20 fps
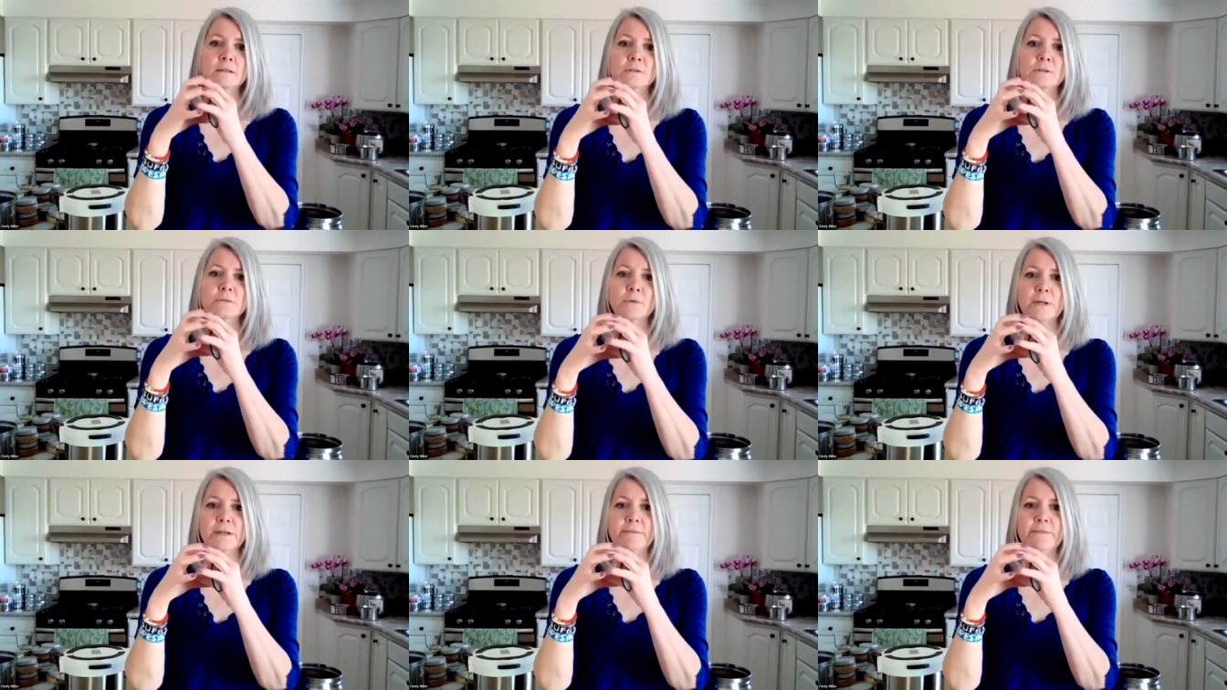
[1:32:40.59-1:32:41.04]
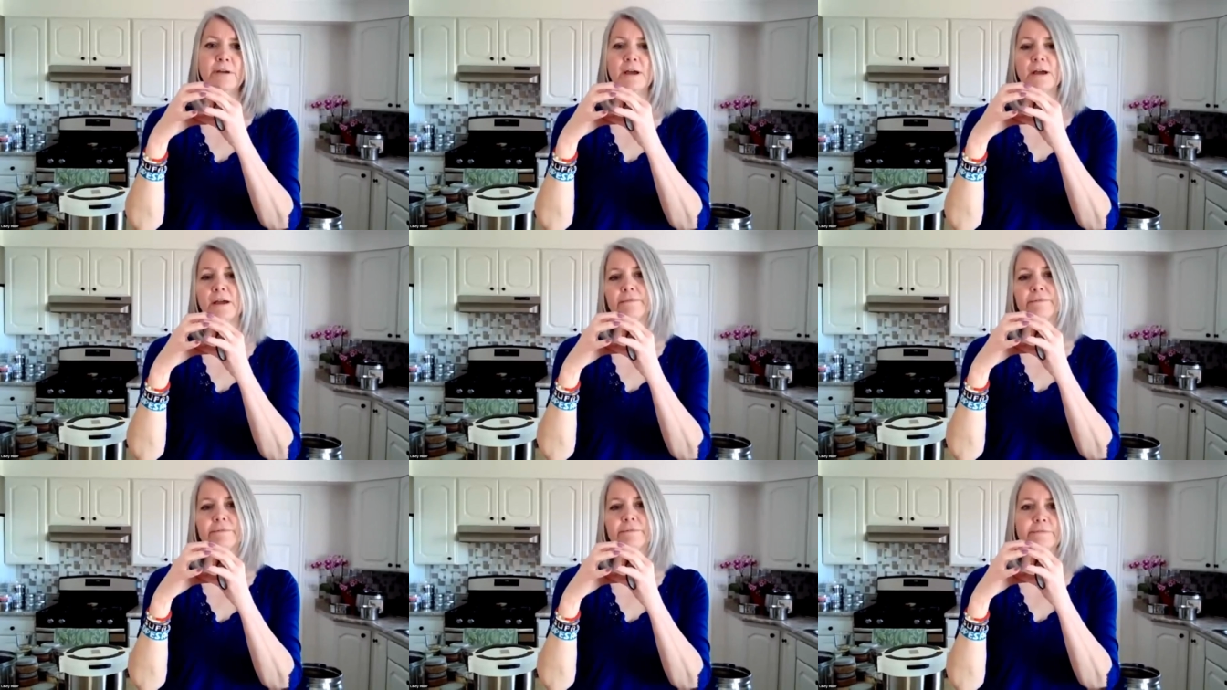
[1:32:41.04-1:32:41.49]

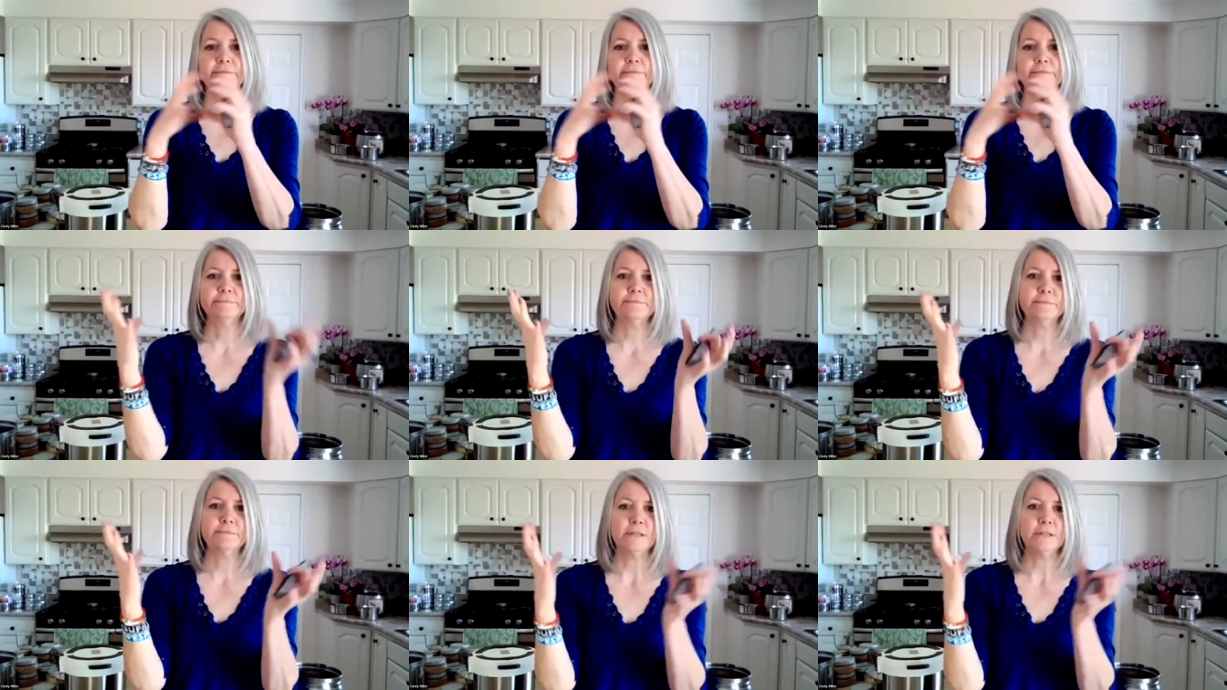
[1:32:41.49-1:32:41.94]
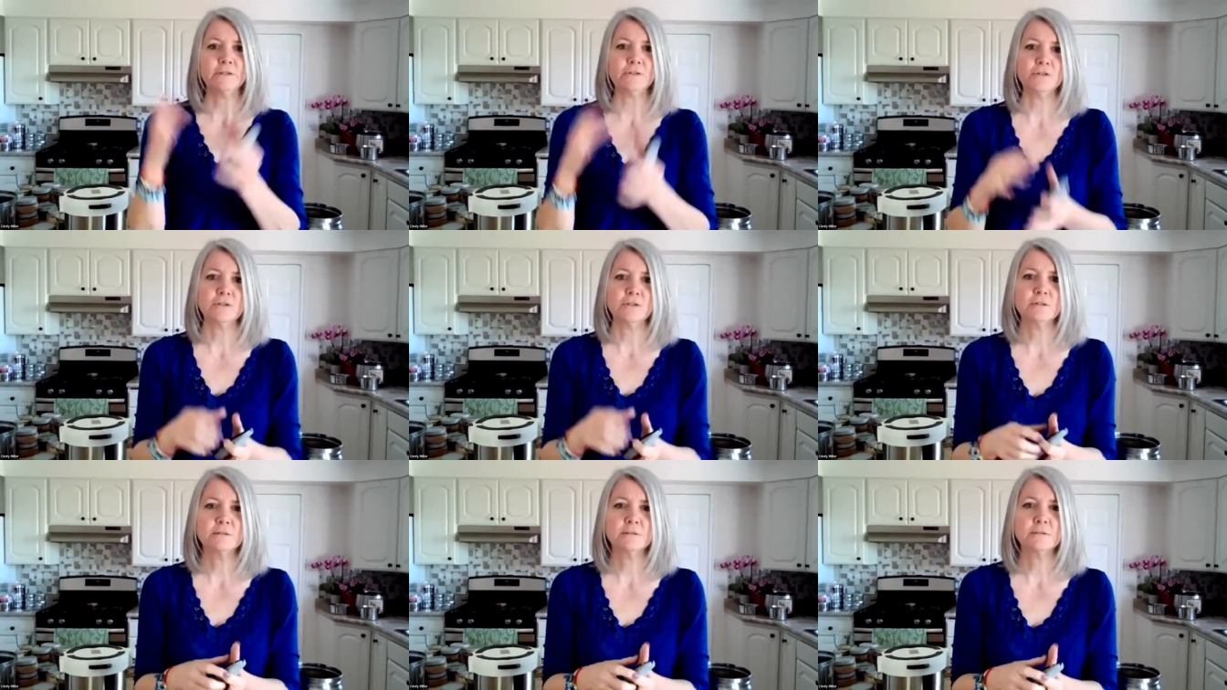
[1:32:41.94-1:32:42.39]
25
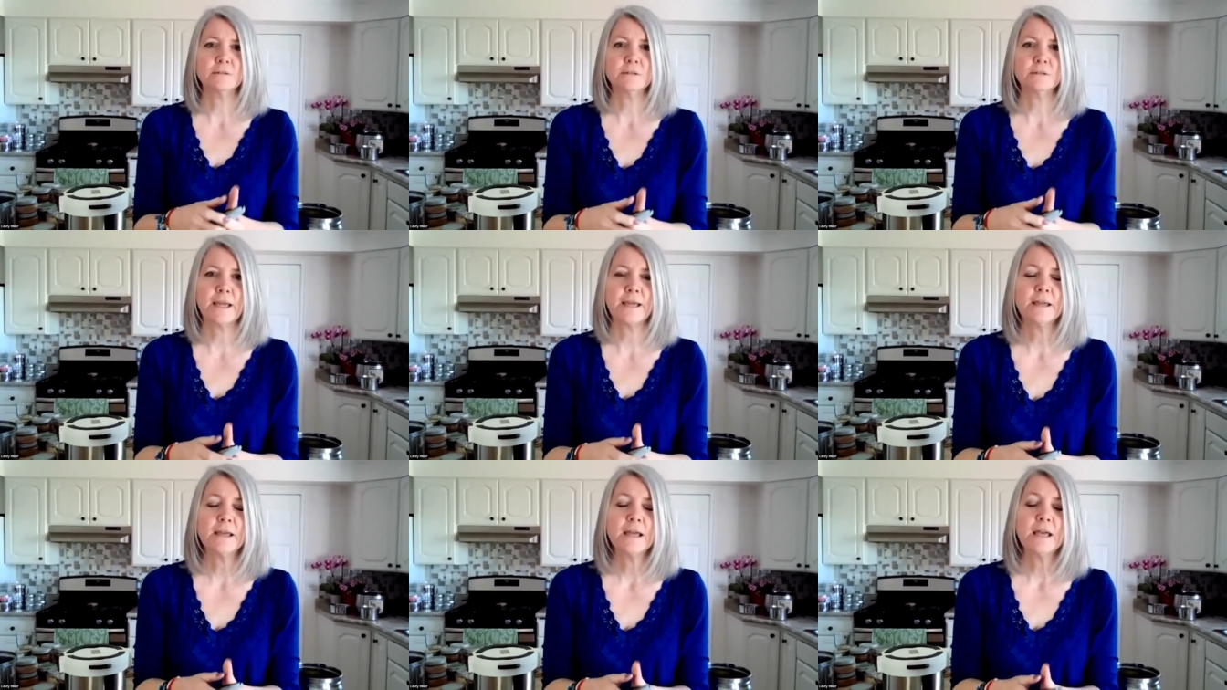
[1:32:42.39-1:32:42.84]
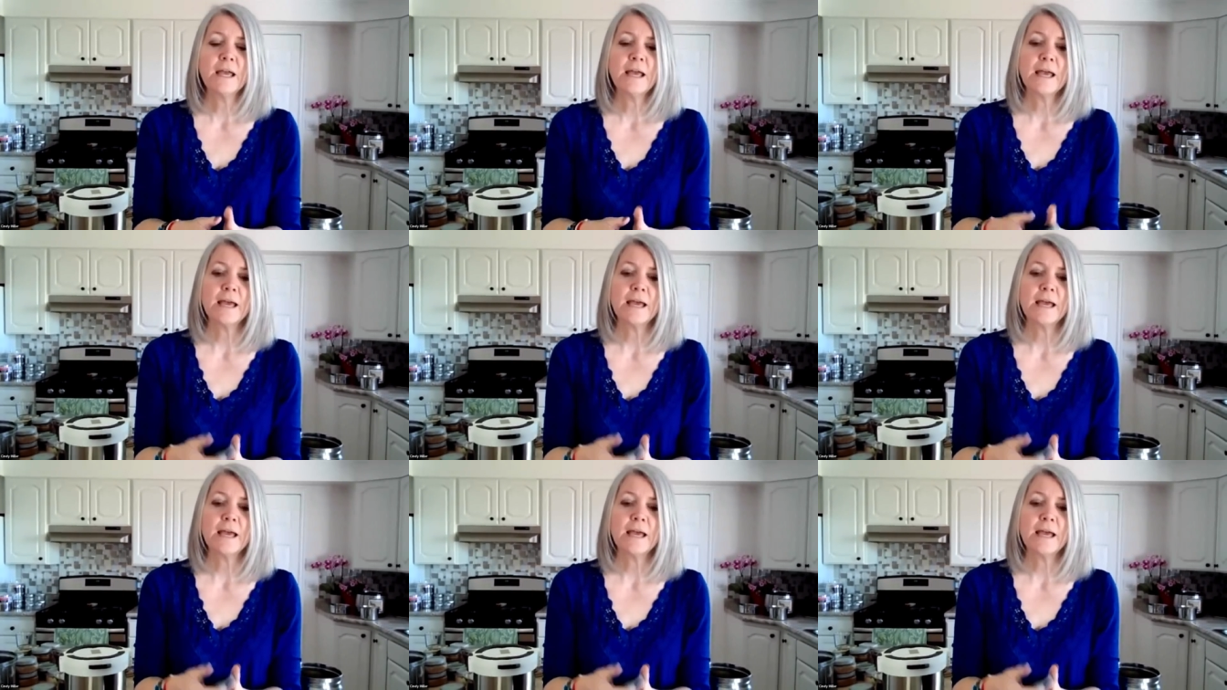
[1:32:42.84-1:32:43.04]
ish. Okay.